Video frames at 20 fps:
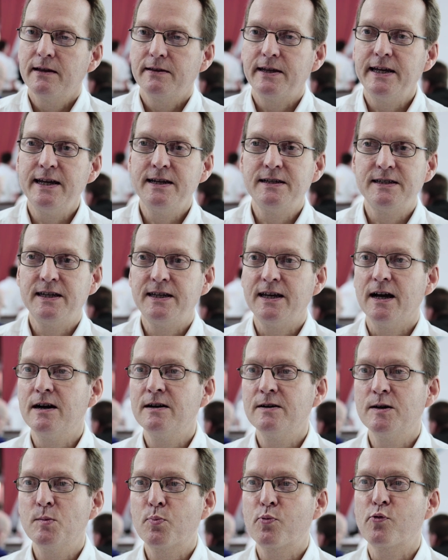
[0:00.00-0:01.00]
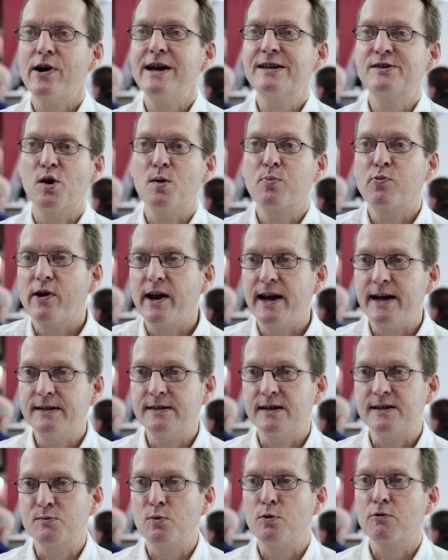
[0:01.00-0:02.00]
These young press
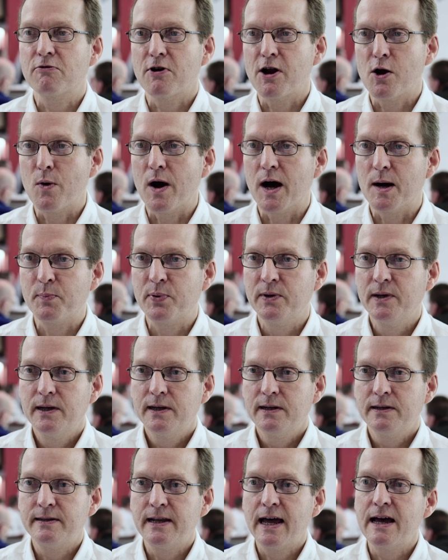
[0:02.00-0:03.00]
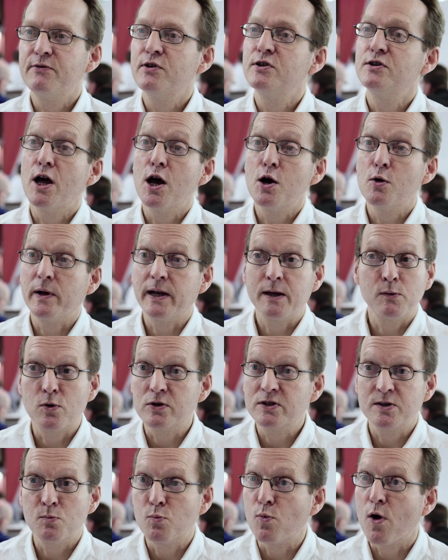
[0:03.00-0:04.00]
operators will grow up never knowing
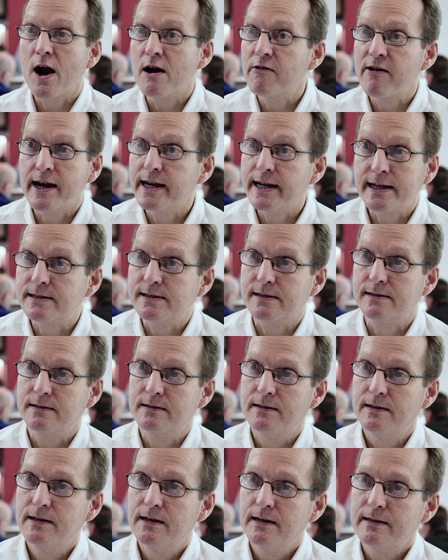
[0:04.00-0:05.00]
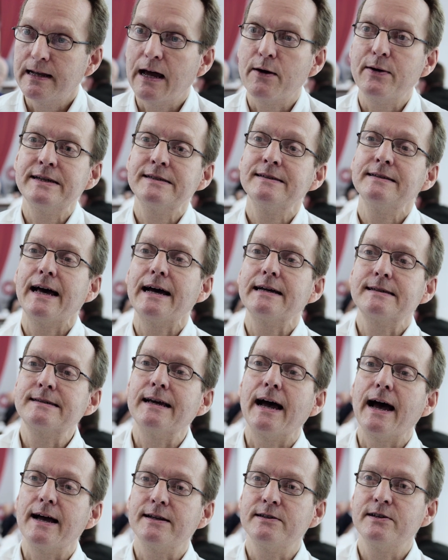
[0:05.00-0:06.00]
what a moire is. Now, isn't that
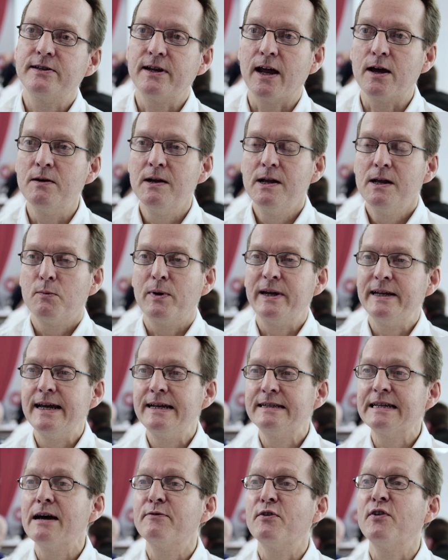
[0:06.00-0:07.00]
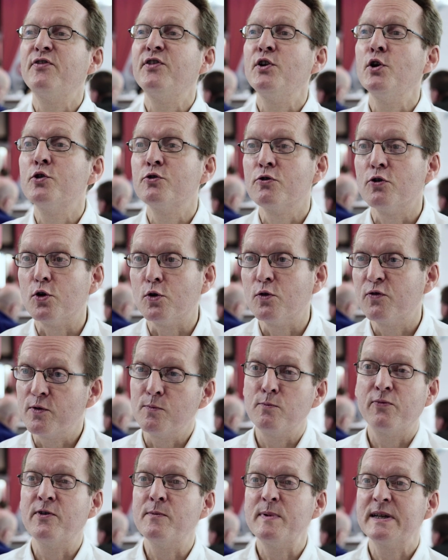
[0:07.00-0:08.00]
sad? You know, we need to have a funeral
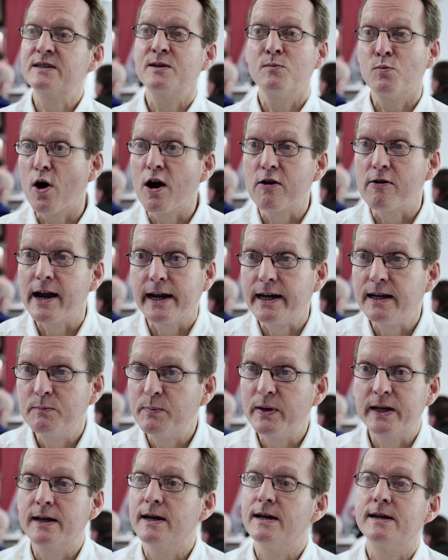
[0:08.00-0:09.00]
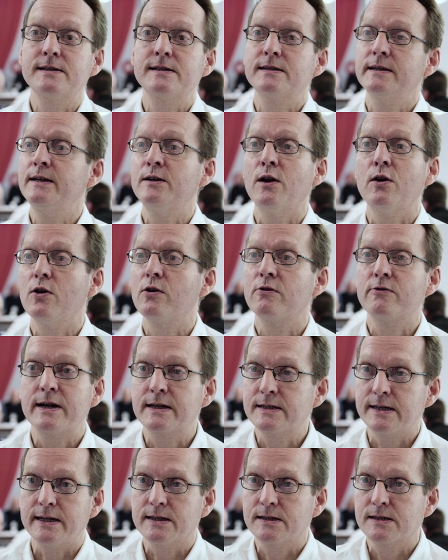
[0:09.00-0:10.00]
for, for Mr. Moire because he no longer
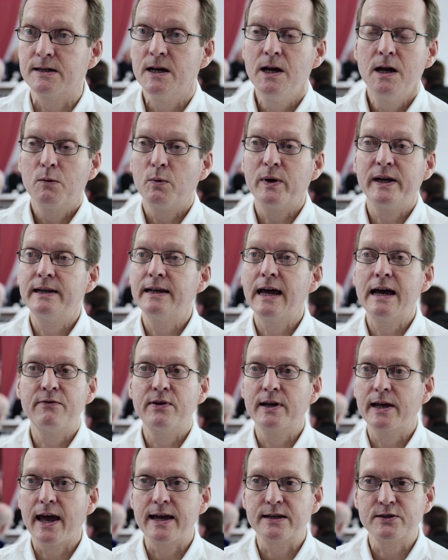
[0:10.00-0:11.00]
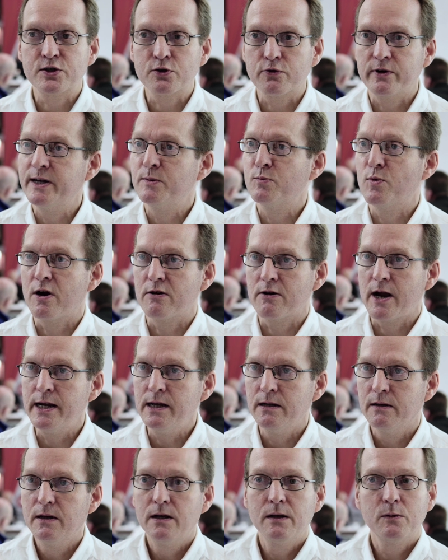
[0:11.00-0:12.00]
exists. We never get screen moire,
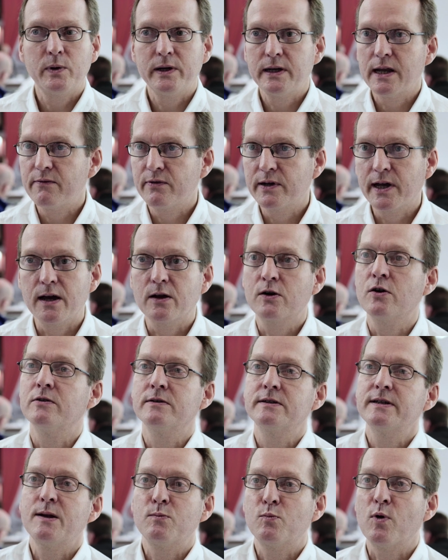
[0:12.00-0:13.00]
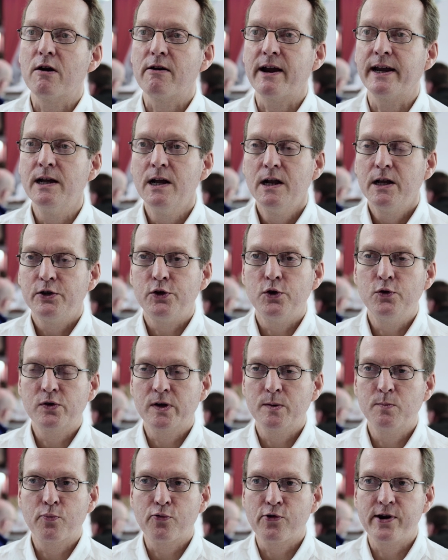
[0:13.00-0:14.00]
we never get content moire. You
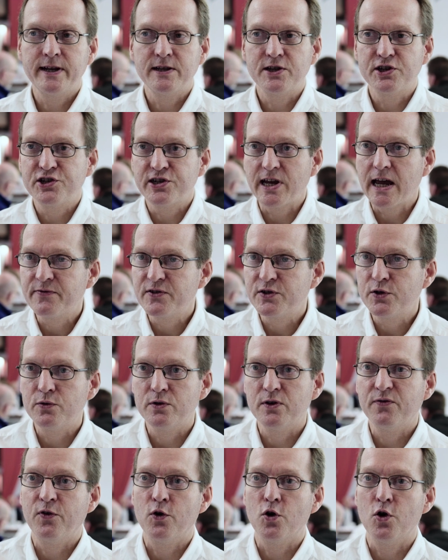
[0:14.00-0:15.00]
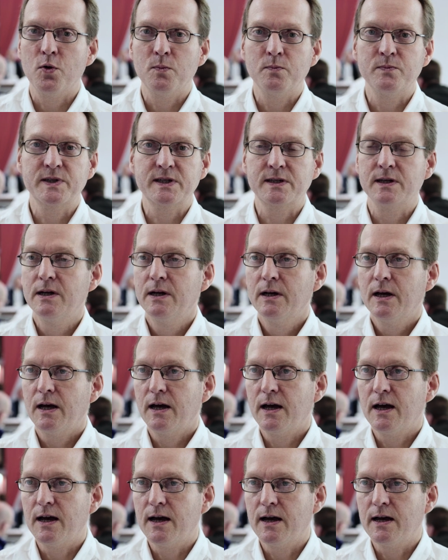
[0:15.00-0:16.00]
can print chef's uniforms,
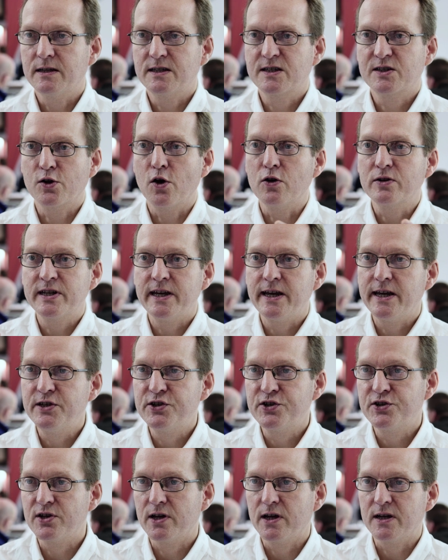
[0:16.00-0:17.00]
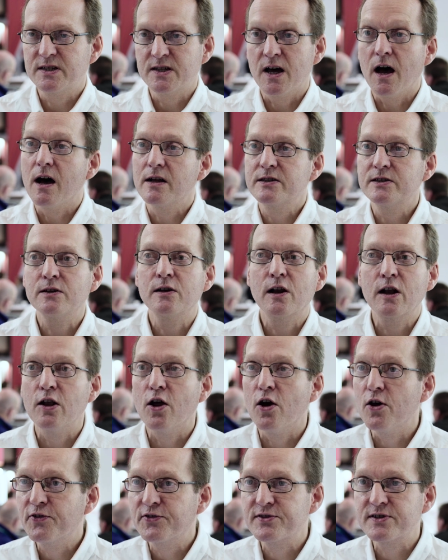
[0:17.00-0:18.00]
uh, Scottish uh, tartan
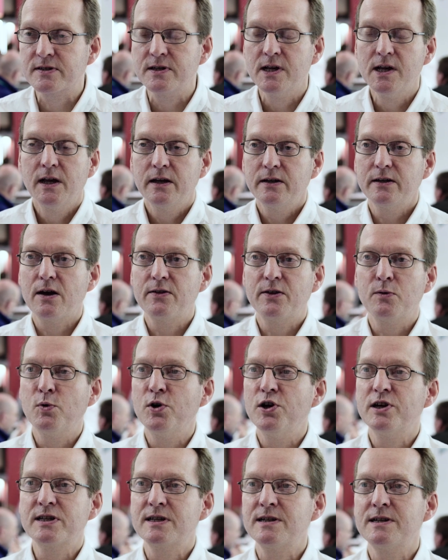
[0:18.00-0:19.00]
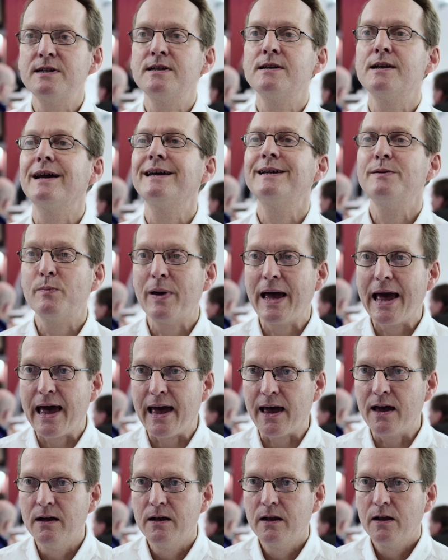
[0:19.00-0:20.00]
cloths, you know, the worst
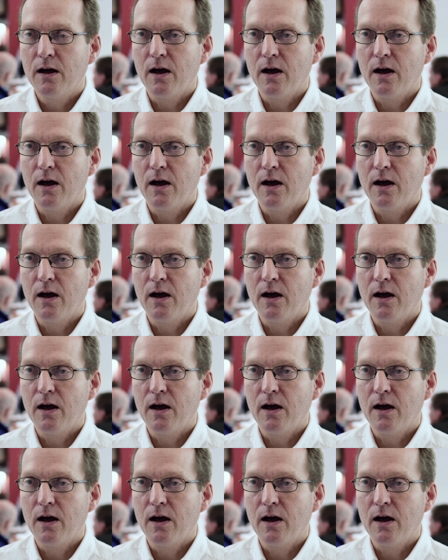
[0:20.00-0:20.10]
nightmare.